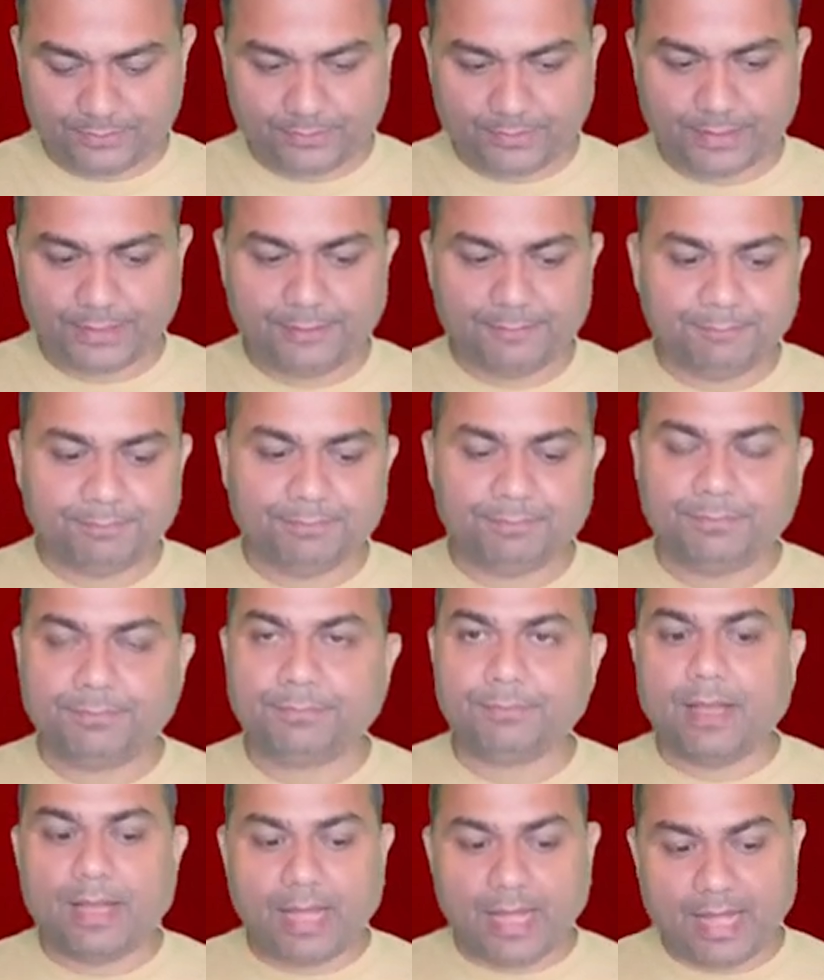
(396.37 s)
Okay,
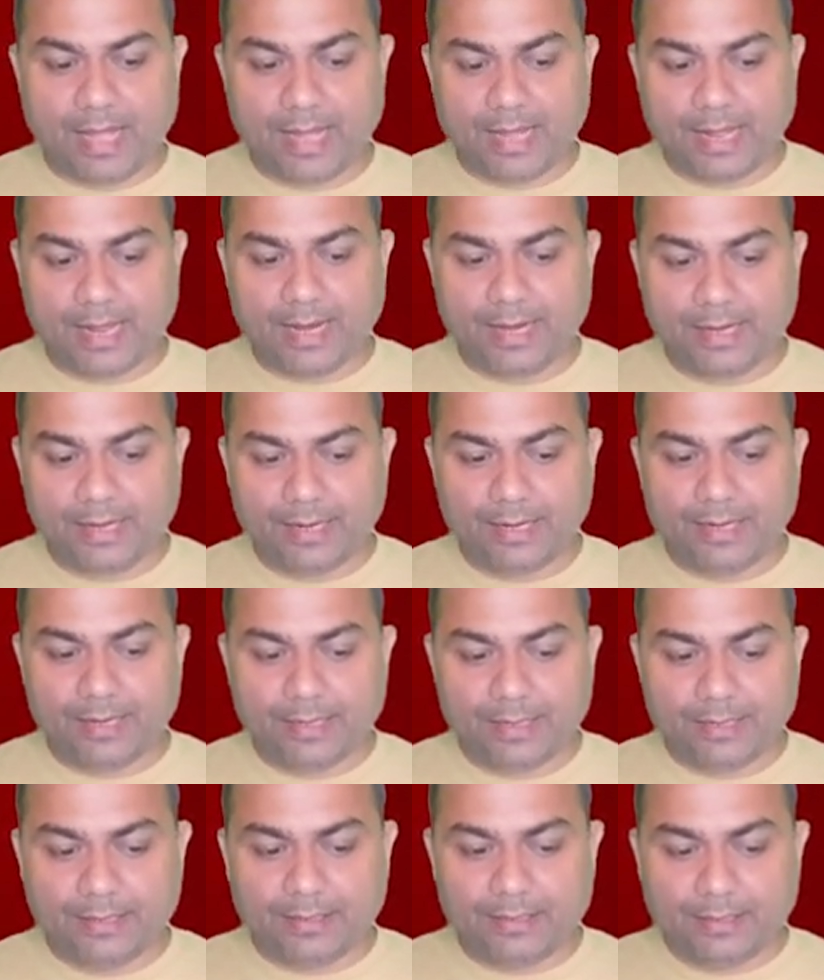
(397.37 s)
and
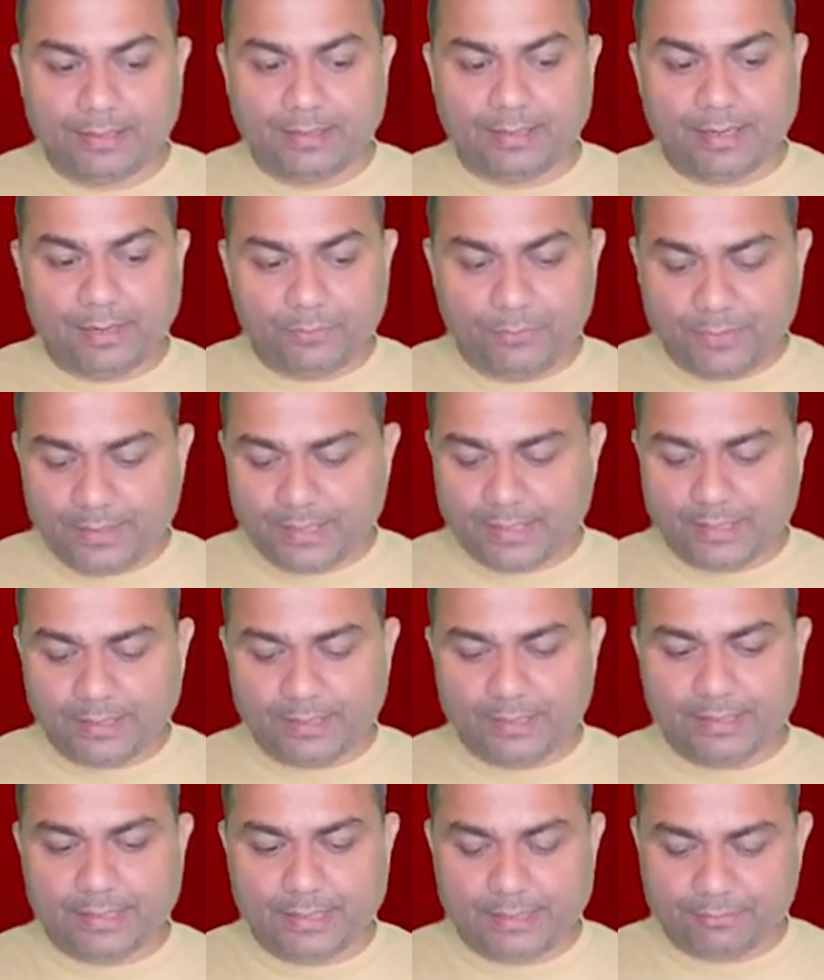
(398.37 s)
now we
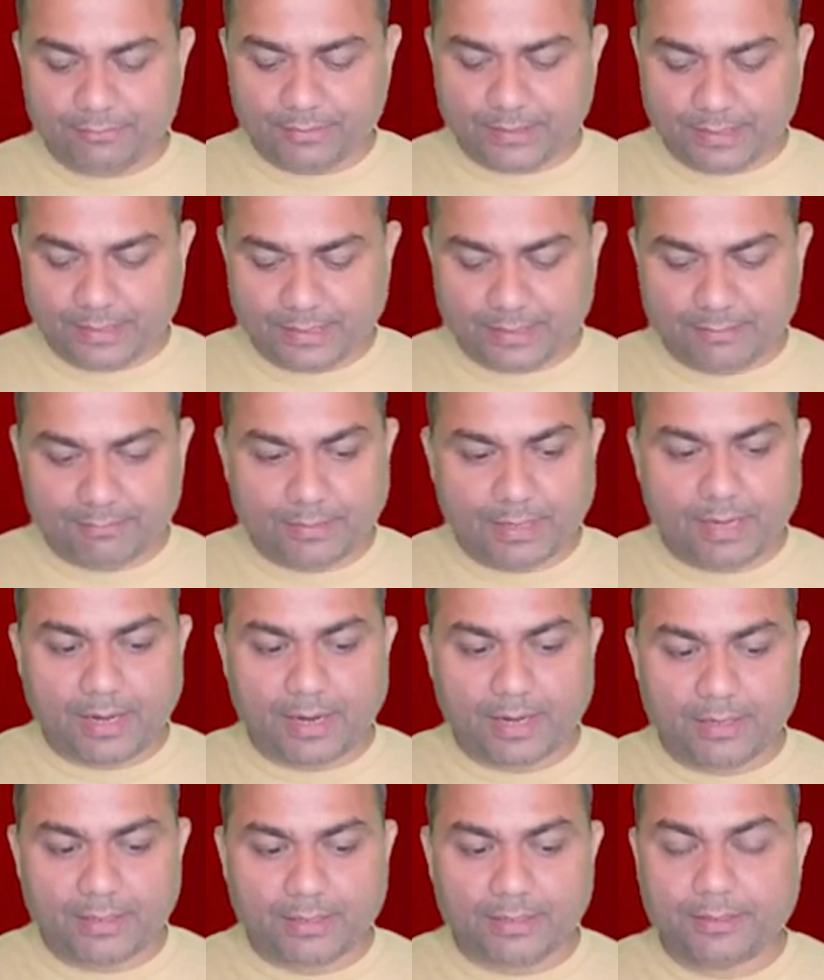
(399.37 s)
can give a
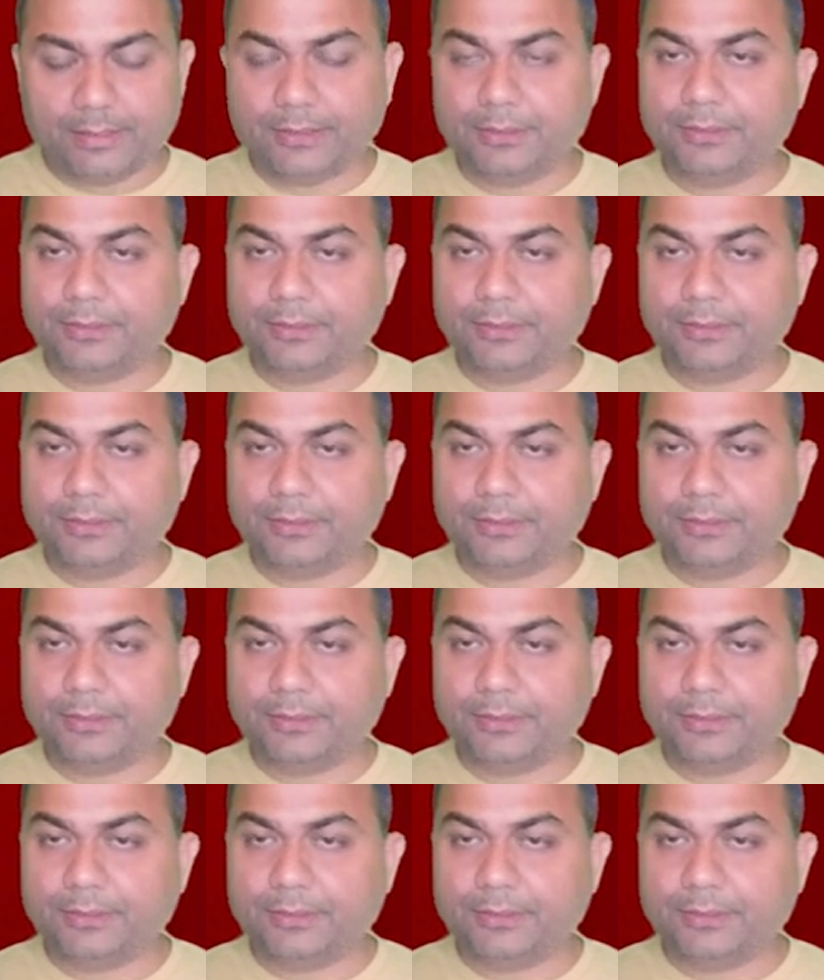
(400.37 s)
command